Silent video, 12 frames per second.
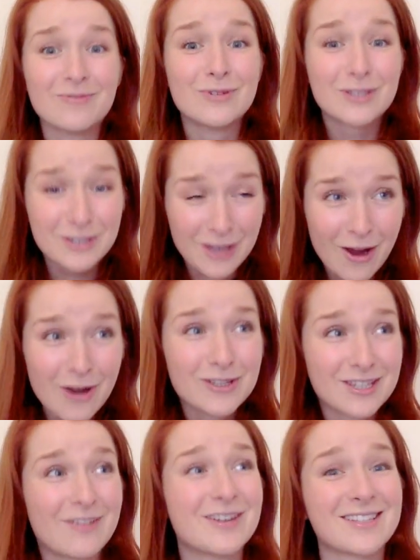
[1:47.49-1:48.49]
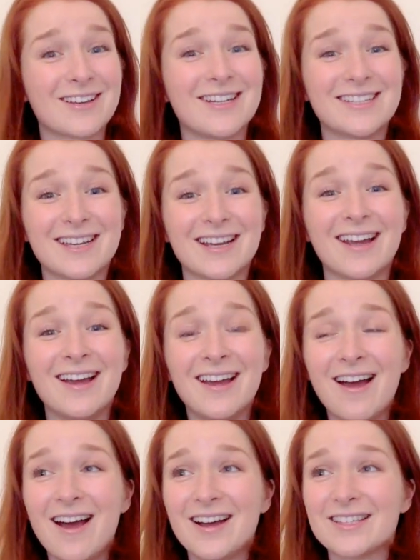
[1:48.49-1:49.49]
So exciting.
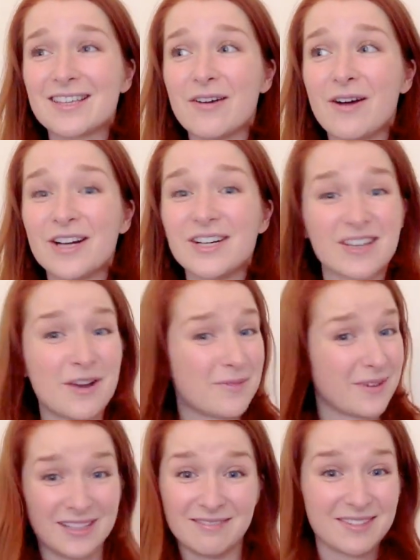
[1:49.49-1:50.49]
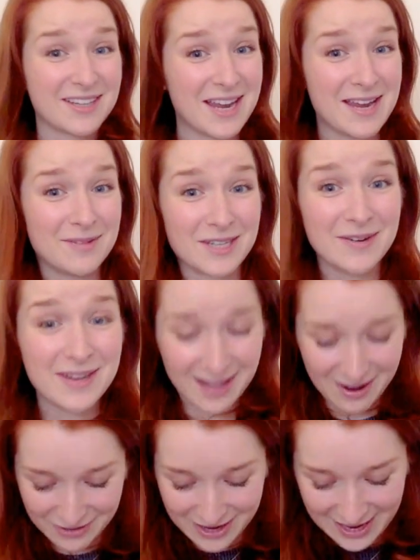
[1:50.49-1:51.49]
So I just hope I can keep doing
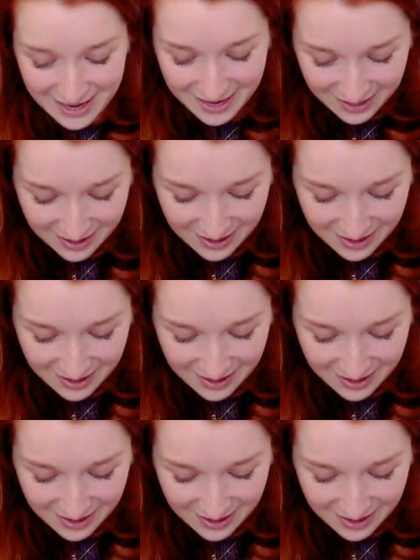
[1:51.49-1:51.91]
that, really.